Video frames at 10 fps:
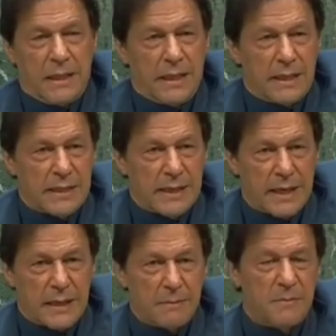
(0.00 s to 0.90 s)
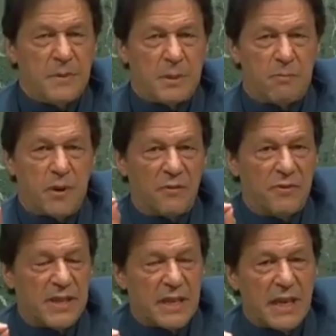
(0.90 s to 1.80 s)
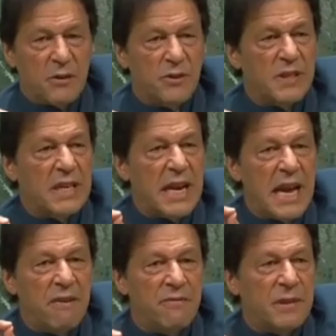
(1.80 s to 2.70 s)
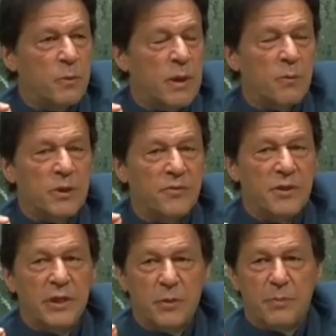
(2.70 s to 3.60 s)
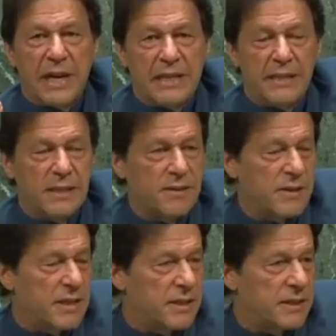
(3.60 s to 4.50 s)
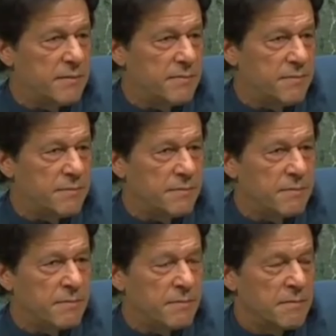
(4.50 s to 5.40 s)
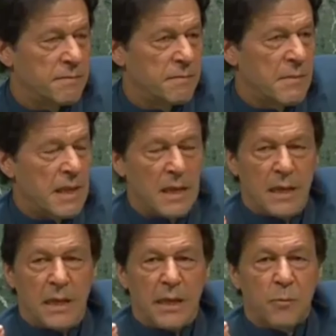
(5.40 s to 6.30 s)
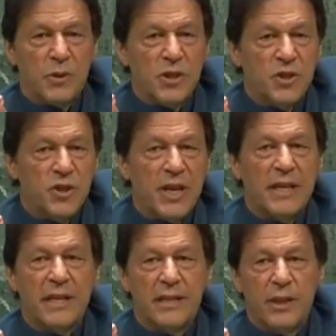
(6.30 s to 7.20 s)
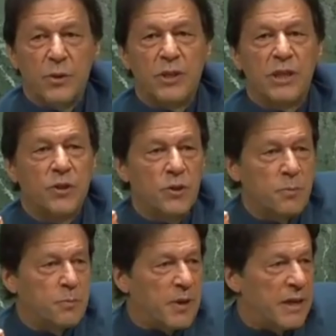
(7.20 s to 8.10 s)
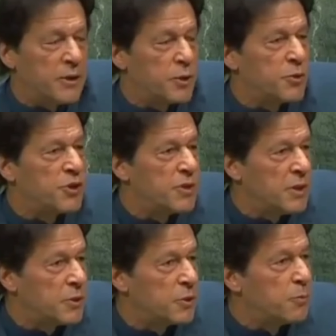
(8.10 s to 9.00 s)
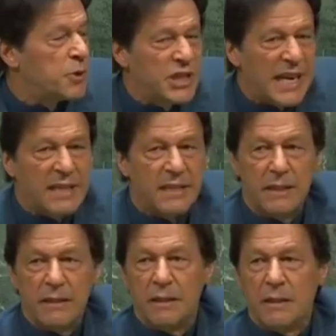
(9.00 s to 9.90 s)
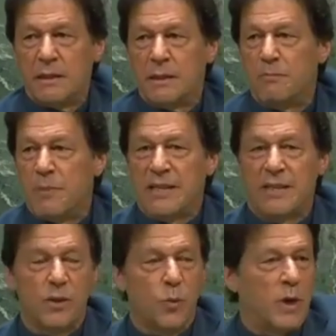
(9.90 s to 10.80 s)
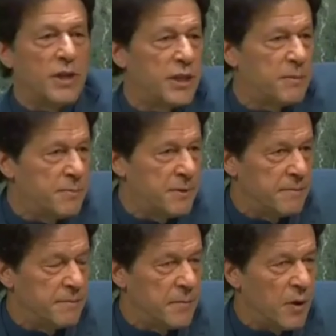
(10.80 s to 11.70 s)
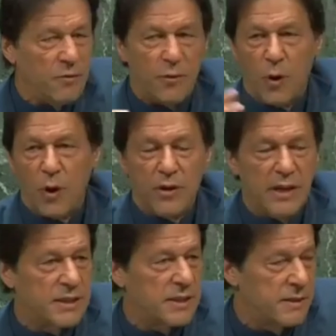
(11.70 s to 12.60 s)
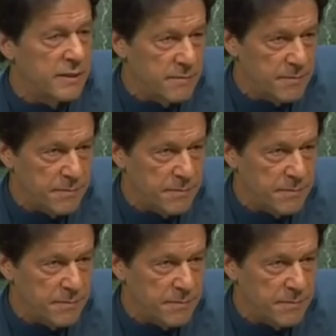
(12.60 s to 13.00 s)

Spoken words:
In Islam, the Prophet announced that everyone was free to practice his religion. It was a sacred duty to protect the places of worship of all religions.